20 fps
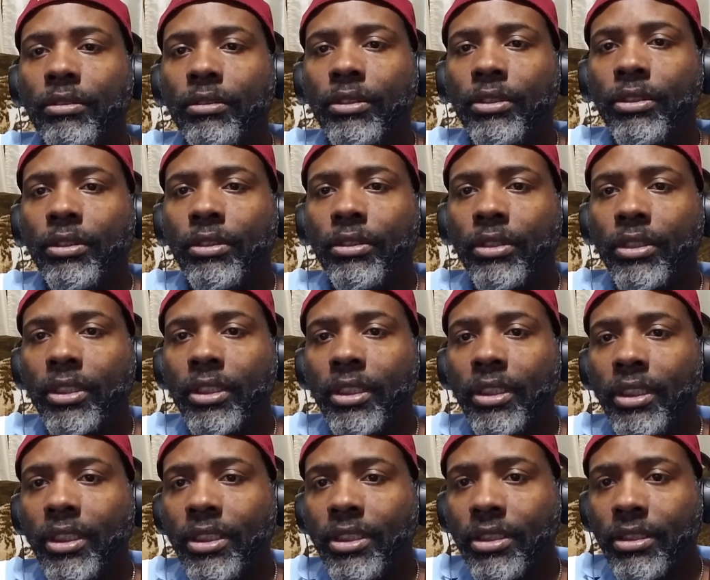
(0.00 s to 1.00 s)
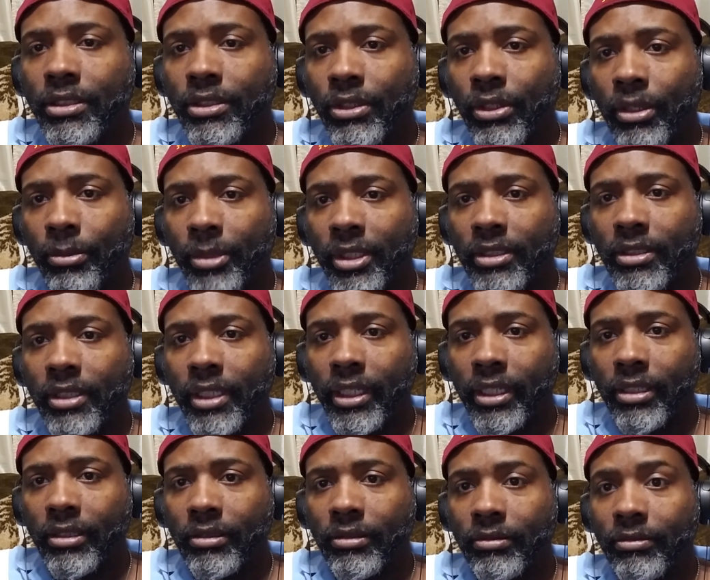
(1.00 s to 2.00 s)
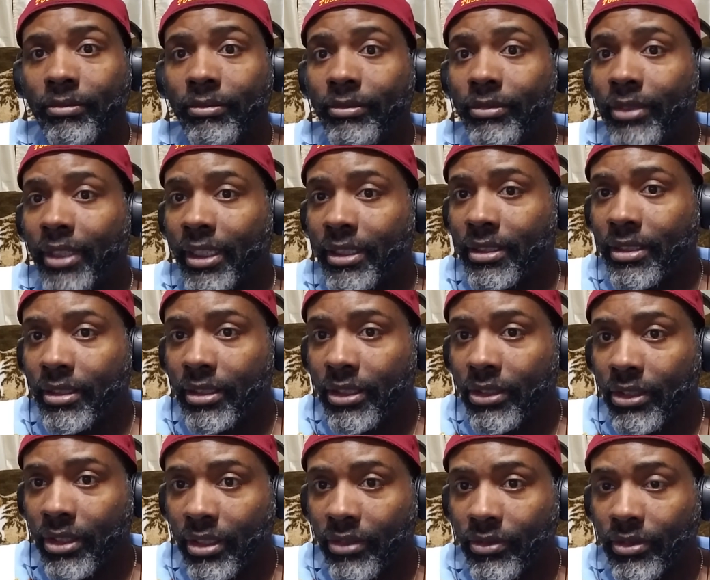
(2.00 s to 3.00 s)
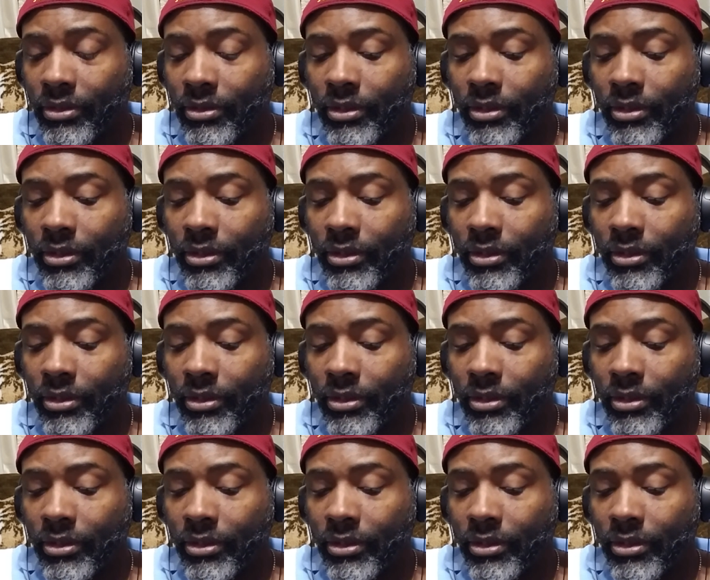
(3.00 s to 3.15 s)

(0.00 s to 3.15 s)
Your collegiate tournaments now, that's another level.